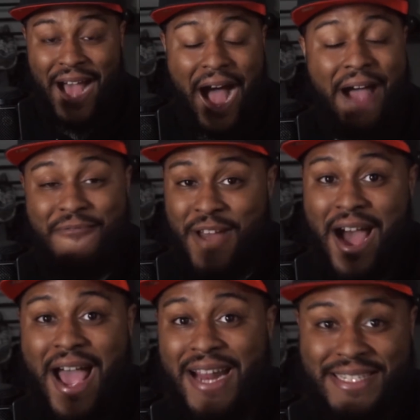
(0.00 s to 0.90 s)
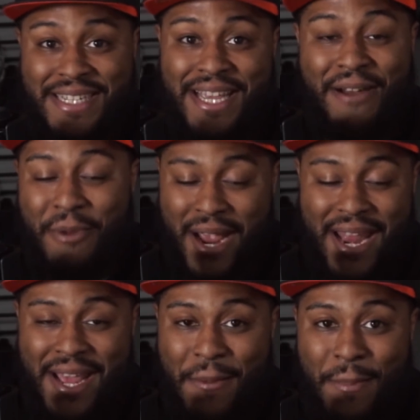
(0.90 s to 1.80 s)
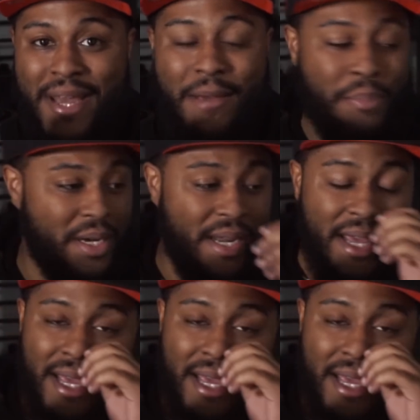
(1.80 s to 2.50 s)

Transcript: I have not had a CK rant in a minute, but